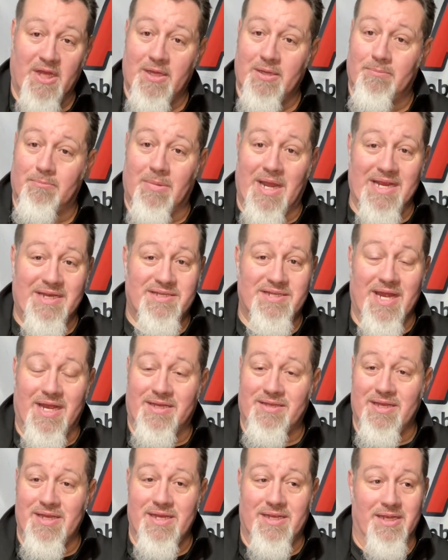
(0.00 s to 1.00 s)
mic
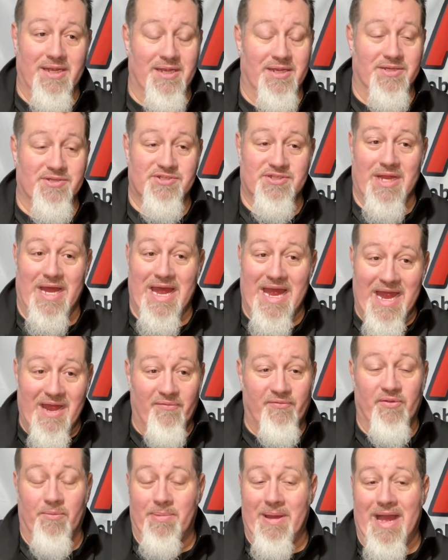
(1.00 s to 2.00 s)
technique is
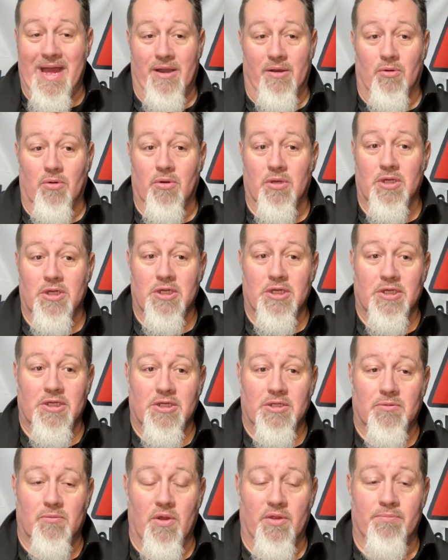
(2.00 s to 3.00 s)
half the battle
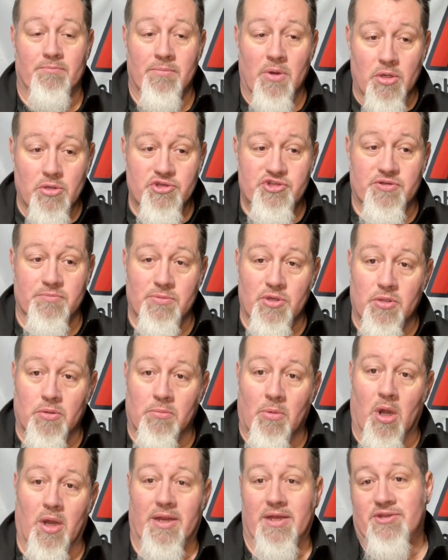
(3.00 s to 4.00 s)
with most middle
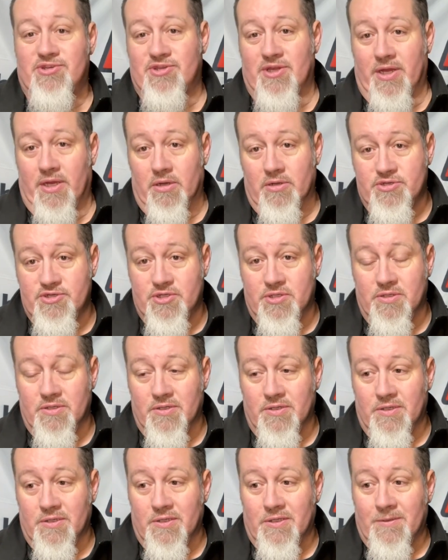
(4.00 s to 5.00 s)
market singers.
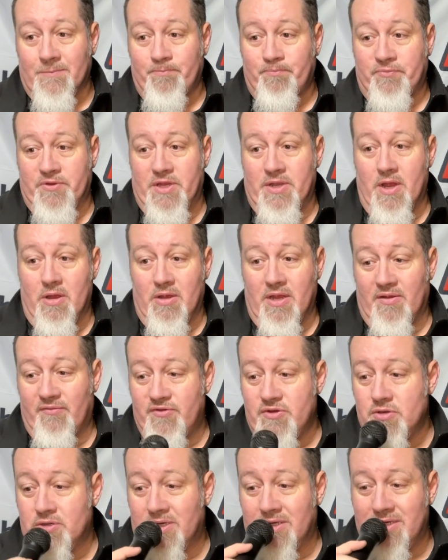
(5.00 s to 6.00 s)
If
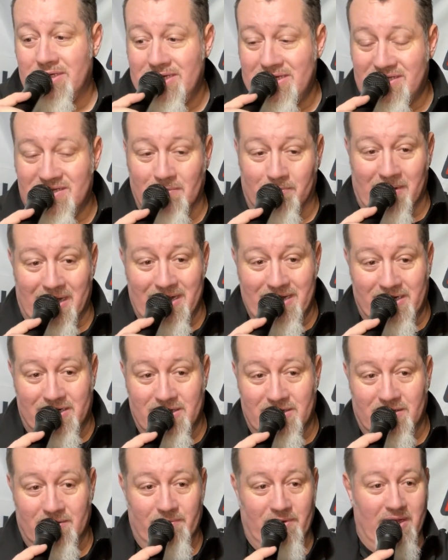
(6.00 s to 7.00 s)
you can eat the
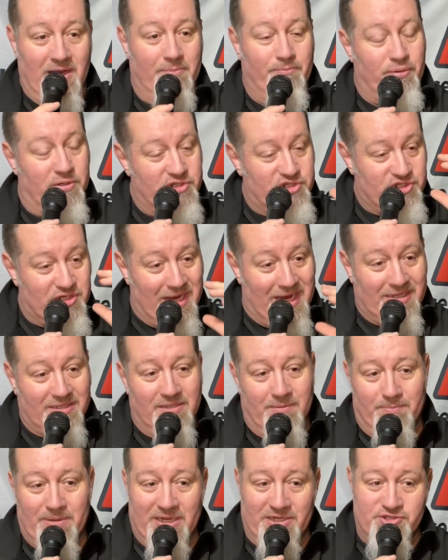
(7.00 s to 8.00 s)
mic and project the
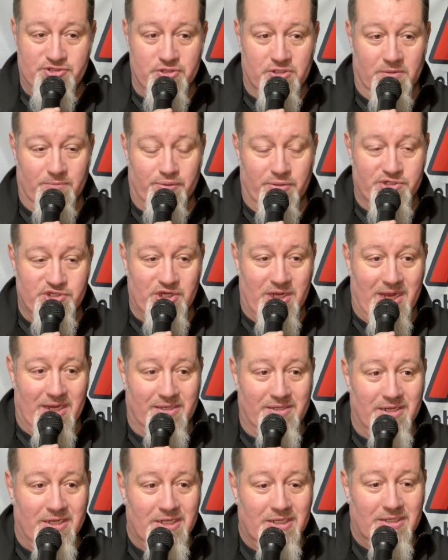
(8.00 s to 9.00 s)
best you can
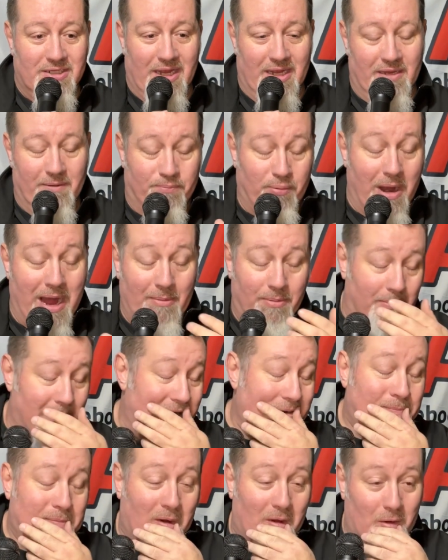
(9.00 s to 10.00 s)
project, and the problem
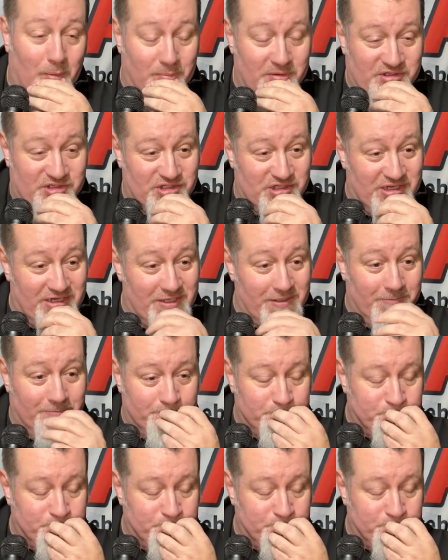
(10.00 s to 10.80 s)
I'll probably see